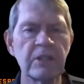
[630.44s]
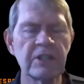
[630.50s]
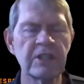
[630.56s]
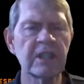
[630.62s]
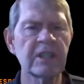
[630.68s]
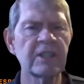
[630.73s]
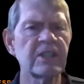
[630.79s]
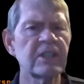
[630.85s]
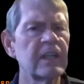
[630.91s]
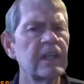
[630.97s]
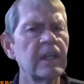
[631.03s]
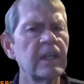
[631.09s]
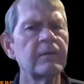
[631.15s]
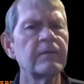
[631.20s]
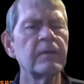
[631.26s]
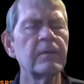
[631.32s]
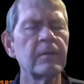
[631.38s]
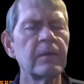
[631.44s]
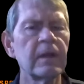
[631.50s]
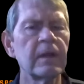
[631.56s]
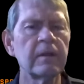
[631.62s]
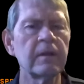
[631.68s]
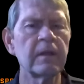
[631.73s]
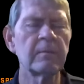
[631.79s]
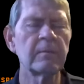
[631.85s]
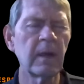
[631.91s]
16 of them
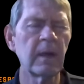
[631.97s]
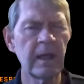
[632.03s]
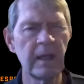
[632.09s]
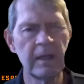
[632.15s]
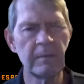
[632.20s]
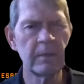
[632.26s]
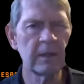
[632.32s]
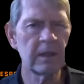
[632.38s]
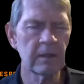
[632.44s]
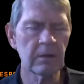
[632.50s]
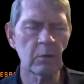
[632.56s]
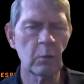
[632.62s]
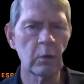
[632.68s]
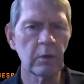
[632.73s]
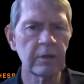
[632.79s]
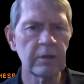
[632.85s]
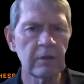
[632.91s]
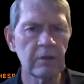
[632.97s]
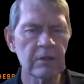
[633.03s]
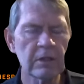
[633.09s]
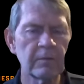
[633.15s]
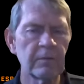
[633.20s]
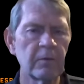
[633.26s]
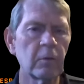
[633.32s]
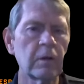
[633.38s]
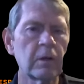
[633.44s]
that may be in quarantine or so
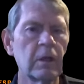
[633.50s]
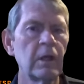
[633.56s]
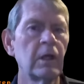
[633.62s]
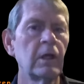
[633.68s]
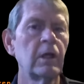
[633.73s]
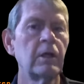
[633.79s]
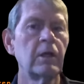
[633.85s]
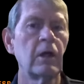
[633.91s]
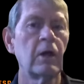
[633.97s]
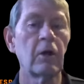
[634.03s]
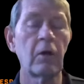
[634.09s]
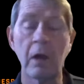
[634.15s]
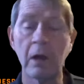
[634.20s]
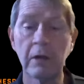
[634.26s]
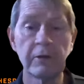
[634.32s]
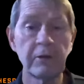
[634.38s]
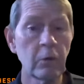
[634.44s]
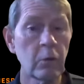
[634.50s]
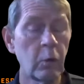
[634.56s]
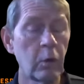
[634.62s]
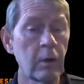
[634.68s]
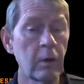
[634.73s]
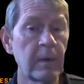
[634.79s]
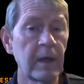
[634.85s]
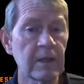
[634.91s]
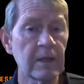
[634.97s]
forth. Are all of your
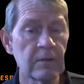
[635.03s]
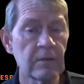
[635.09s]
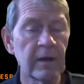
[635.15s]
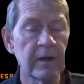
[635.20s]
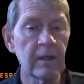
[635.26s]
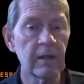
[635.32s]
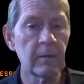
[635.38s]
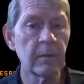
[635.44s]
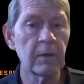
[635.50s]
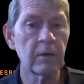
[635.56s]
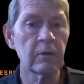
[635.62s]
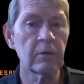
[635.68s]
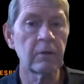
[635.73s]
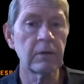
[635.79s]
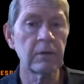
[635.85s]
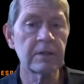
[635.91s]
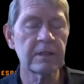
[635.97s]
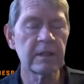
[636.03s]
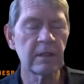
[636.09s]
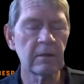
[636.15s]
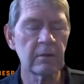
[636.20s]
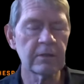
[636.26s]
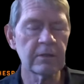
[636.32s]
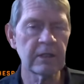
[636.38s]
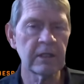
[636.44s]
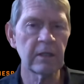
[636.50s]
quarterbacks available, or is
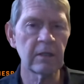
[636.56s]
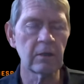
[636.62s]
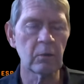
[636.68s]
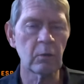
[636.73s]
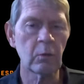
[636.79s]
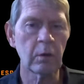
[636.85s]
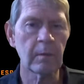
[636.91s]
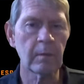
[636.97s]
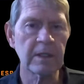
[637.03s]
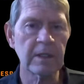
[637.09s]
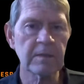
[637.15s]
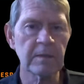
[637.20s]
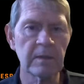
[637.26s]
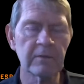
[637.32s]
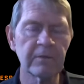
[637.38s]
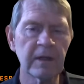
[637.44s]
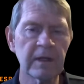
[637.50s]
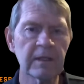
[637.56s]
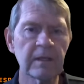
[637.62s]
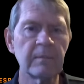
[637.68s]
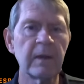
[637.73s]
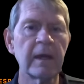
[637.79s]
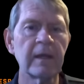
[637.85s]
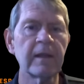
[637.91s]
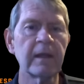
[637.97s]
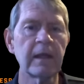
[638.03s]
any of your quarterbacks been affected
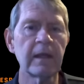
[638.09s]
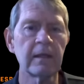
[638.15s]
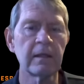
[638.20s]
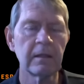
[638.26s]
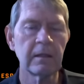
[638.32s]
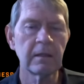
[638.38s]
by that?